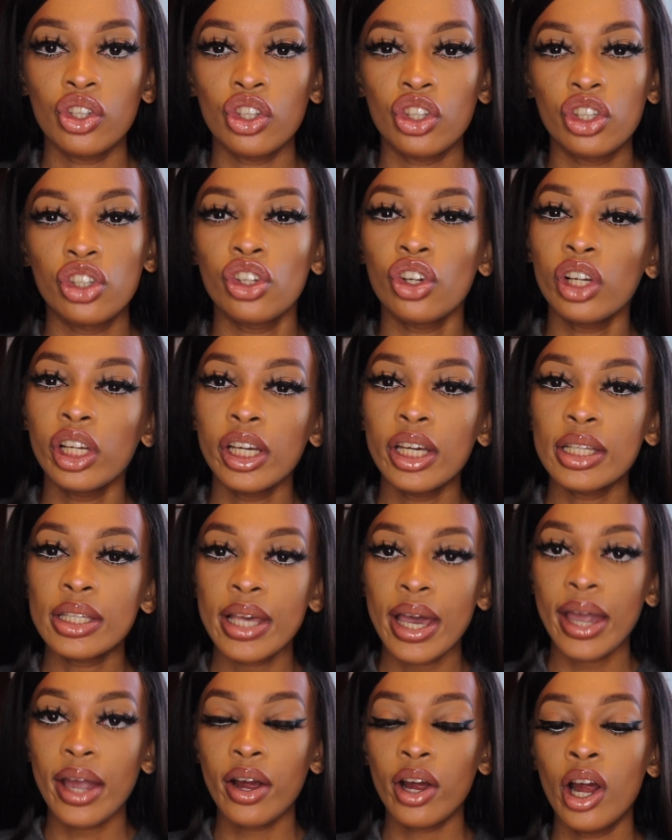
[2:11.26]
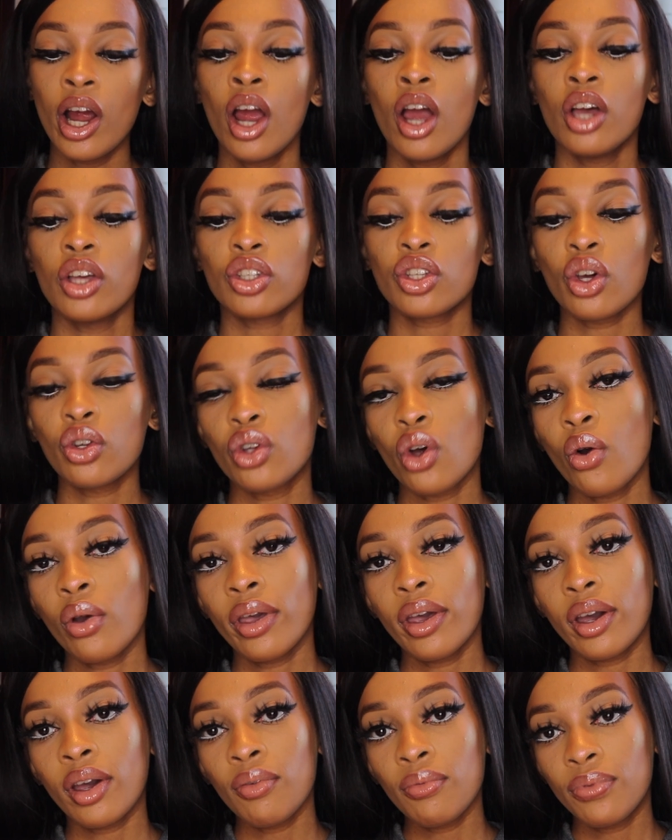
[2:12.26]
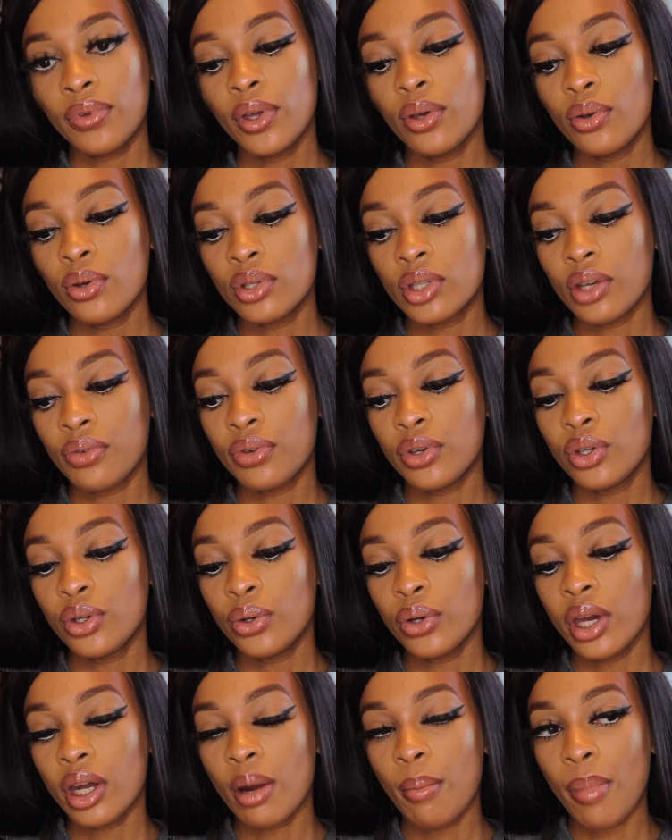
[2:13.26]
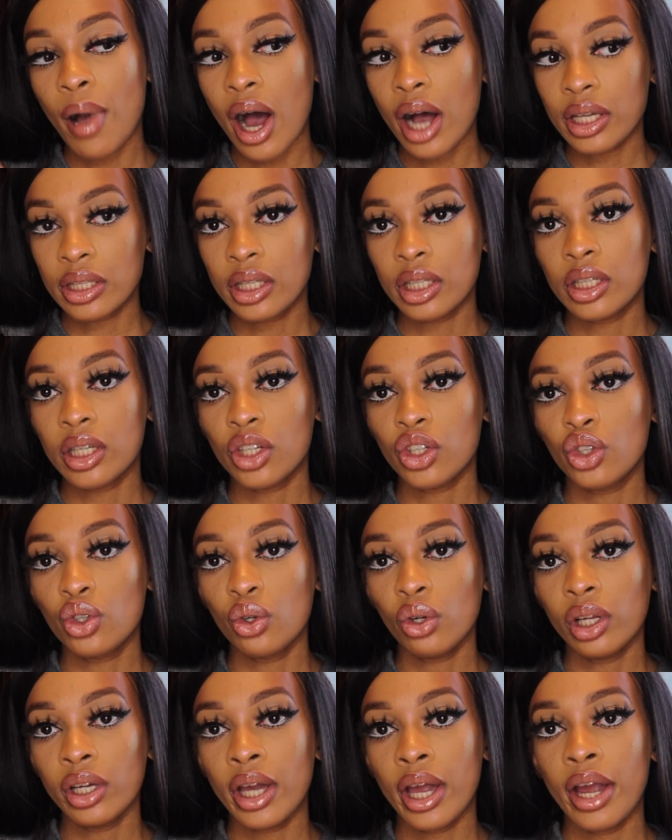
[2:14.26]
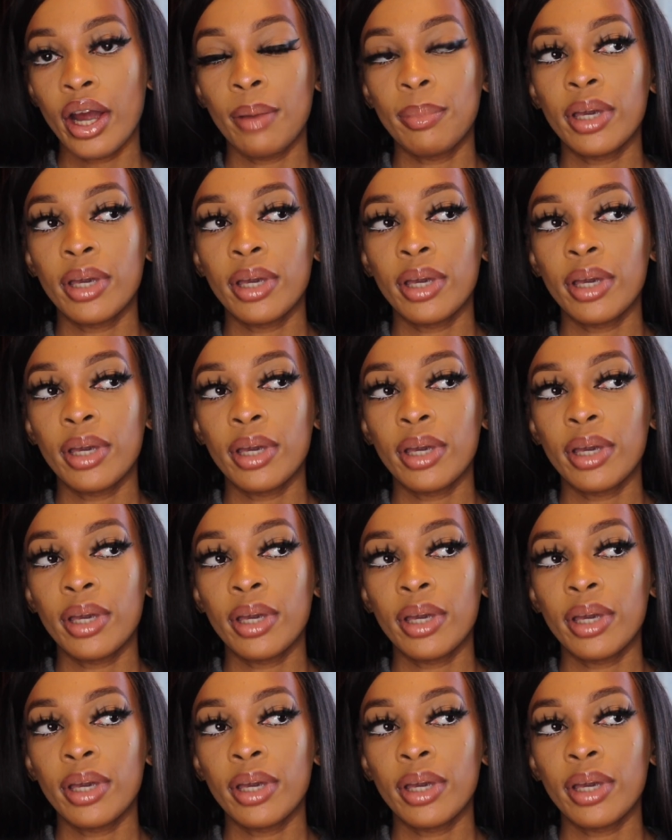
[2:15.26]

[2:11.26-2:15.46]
Julia's hair. So don't get confused if you do get a box that says Julia hair,